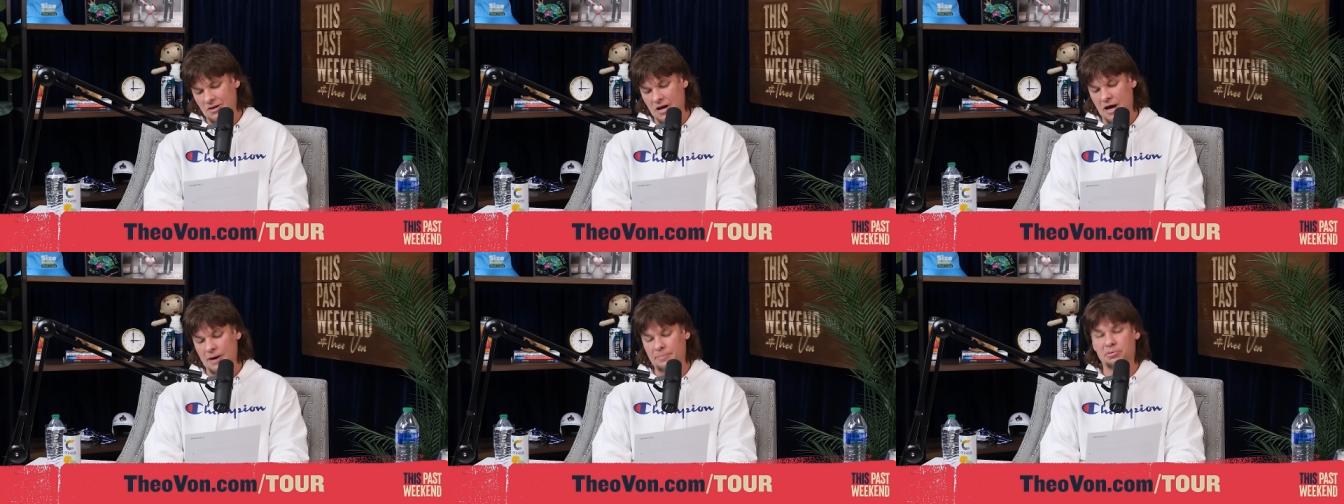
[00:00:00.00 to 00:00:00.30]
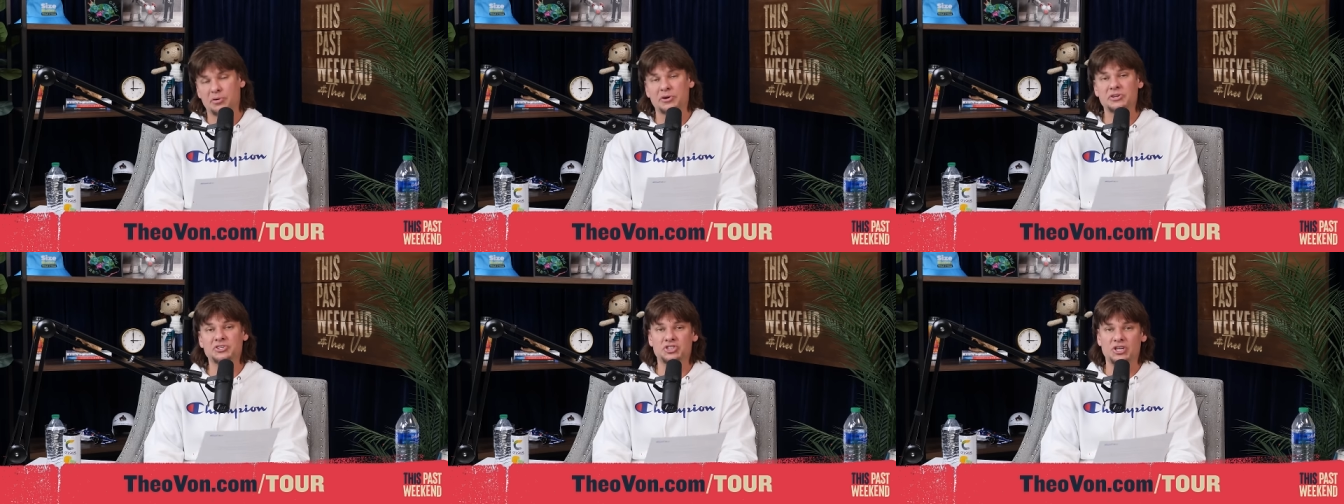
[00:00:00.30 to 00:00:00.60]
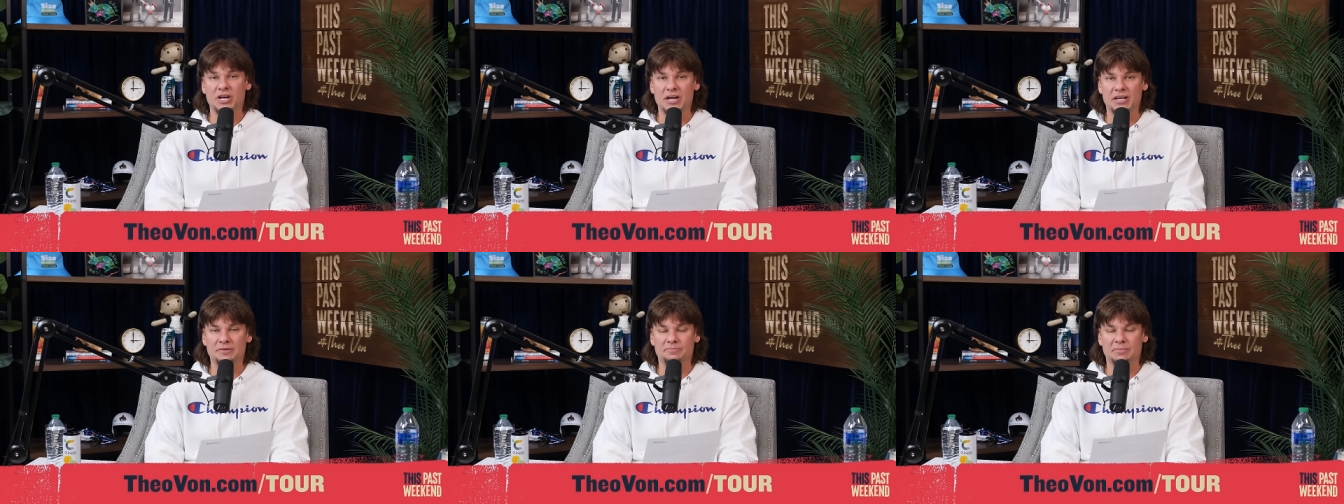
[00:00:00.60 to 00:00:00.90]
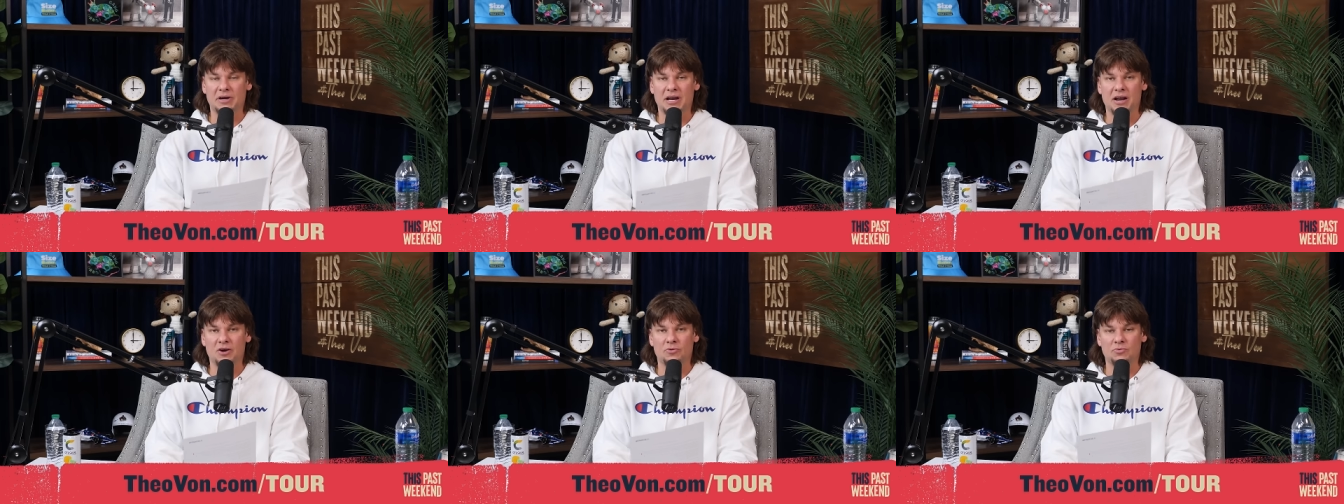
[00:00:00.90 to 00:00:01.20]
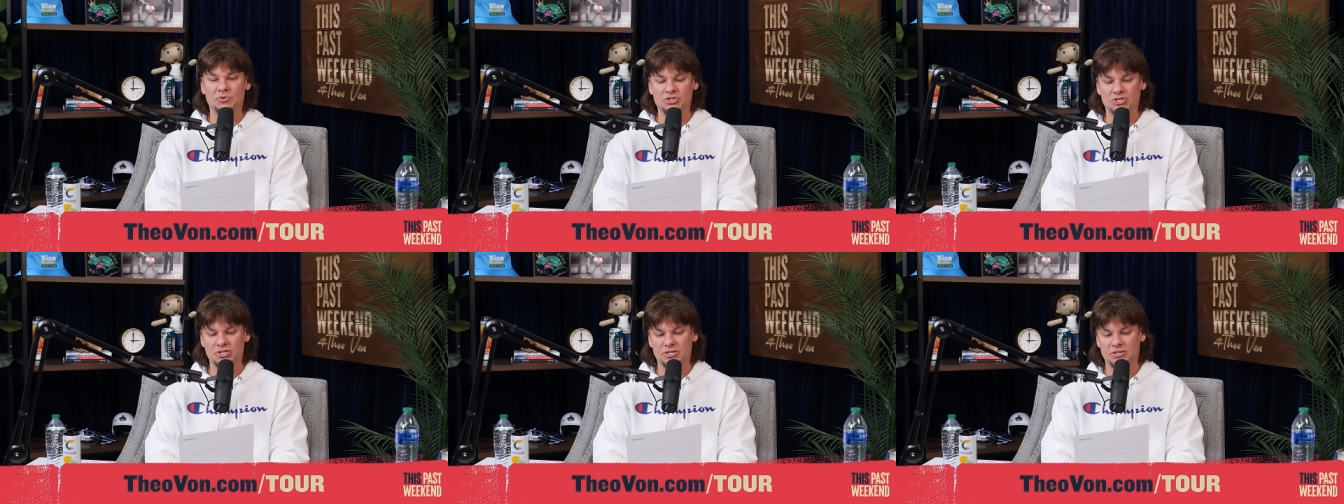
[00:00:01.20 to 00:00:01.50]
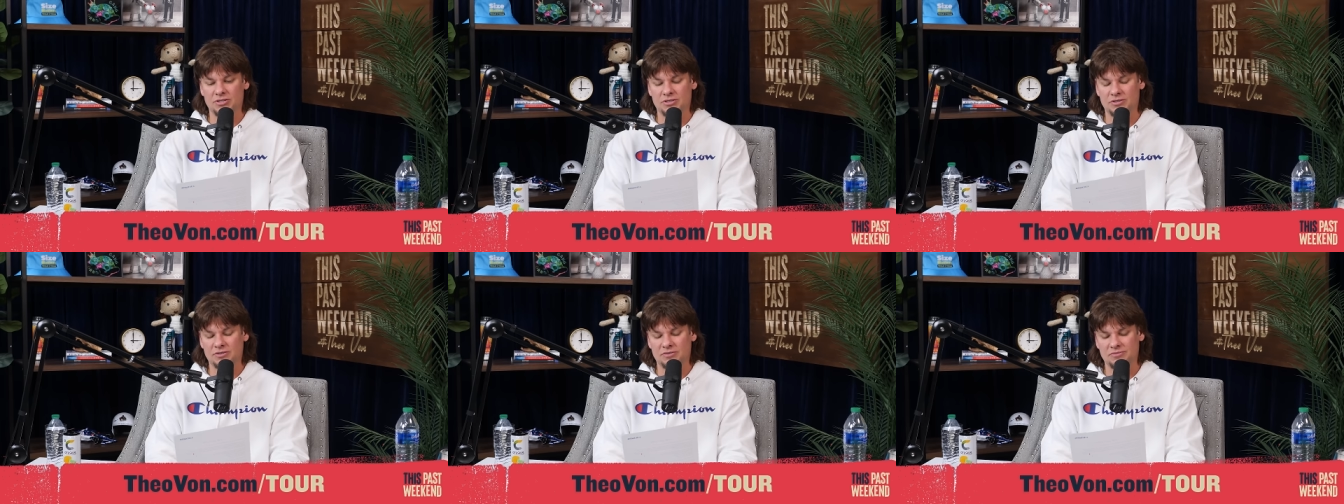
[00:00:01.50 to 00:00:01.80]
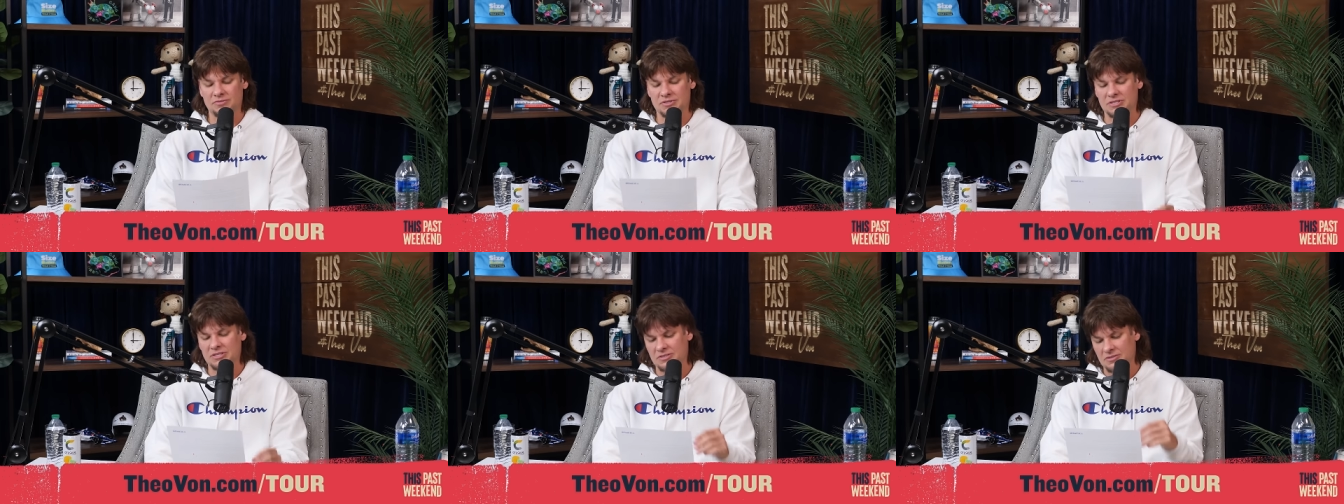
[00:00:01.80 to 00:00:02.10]
I appreciate it, but I don't want
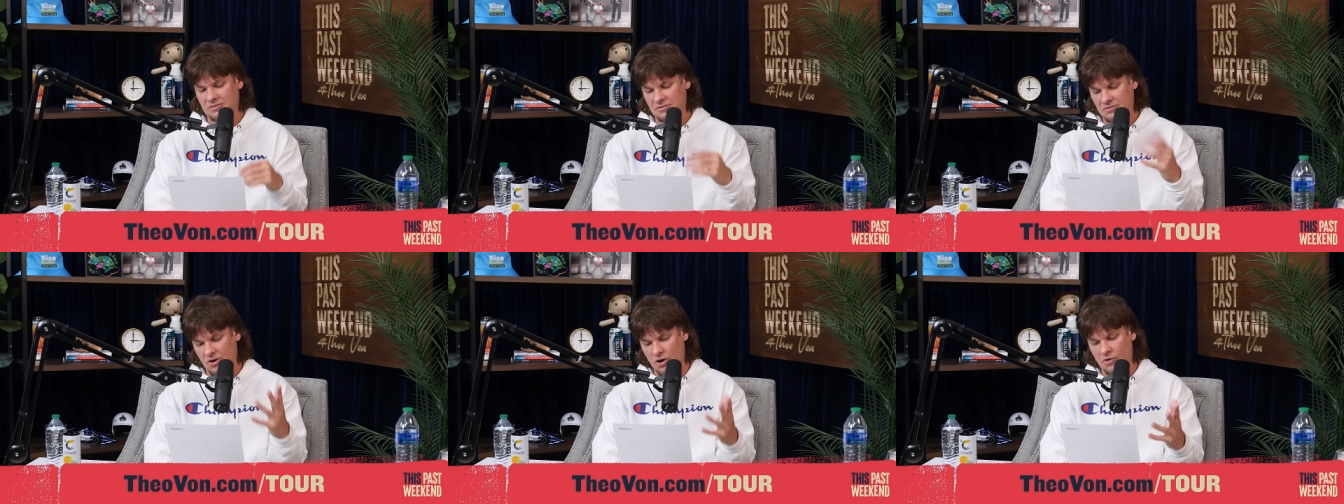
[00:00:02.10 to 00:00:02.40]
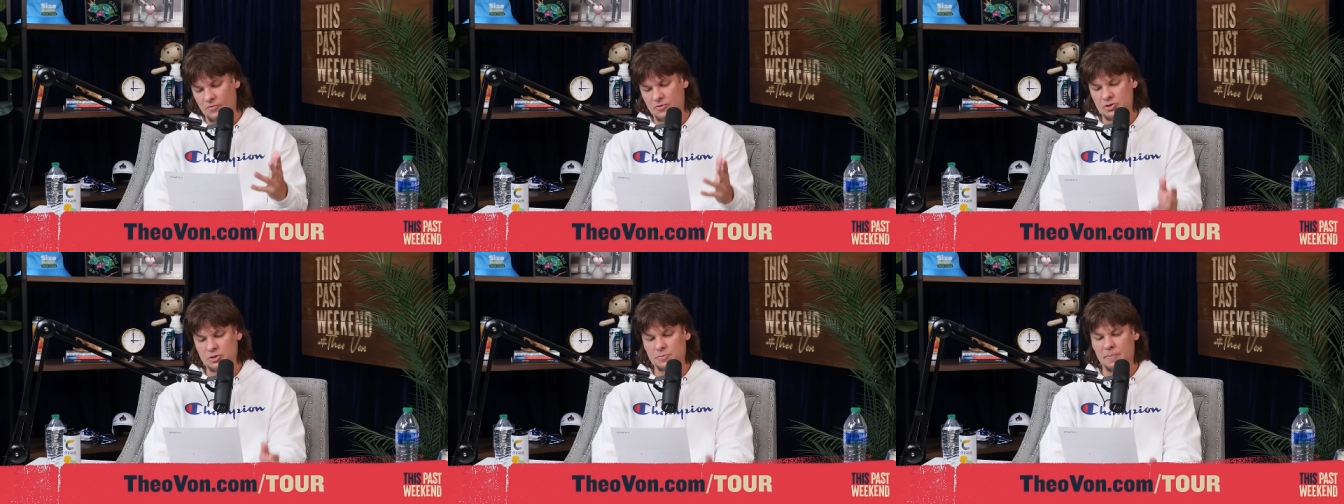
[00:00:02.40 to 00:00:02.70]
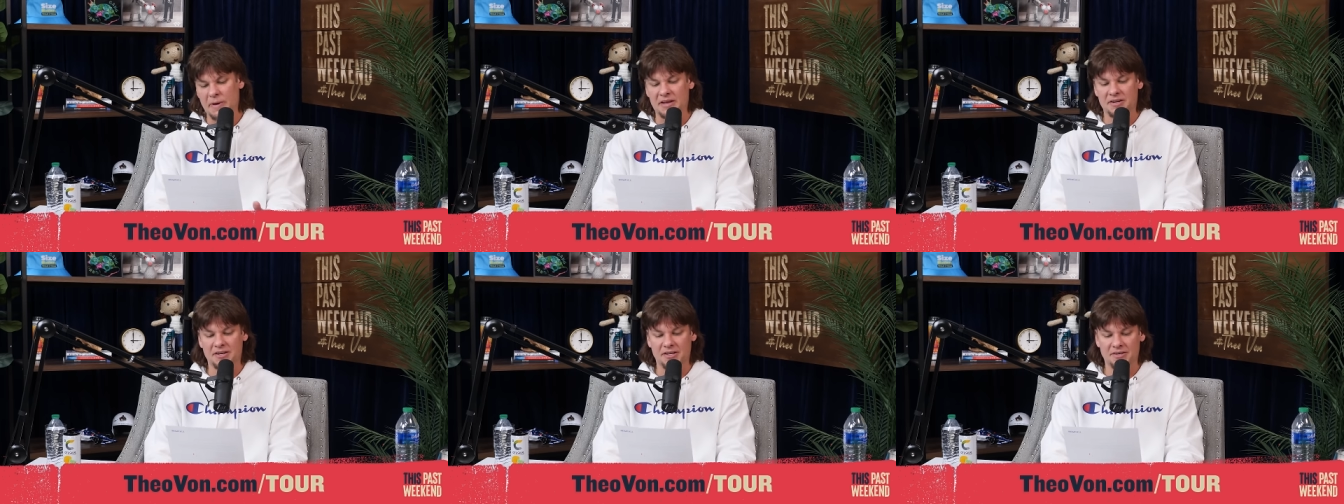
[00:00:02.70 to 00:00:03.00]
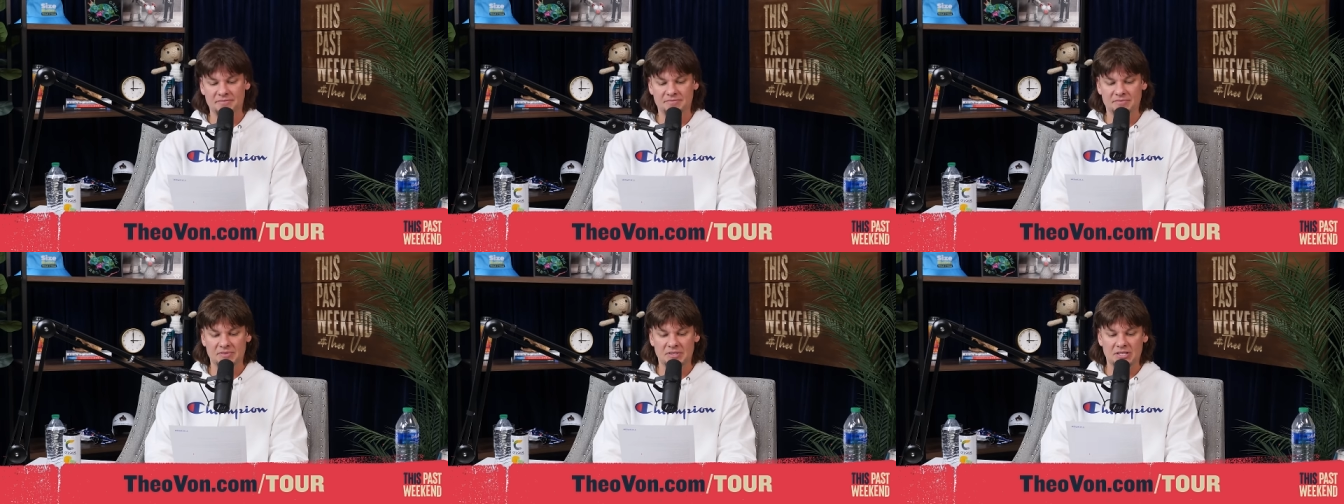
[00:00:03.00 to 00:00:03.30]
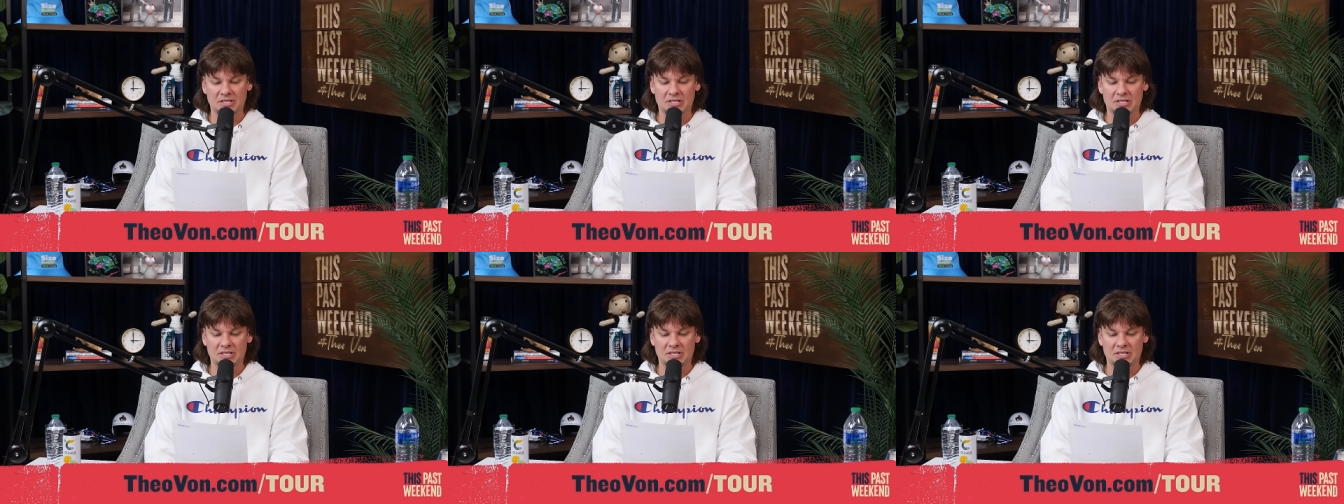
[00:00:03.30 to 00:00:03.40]
you overspending.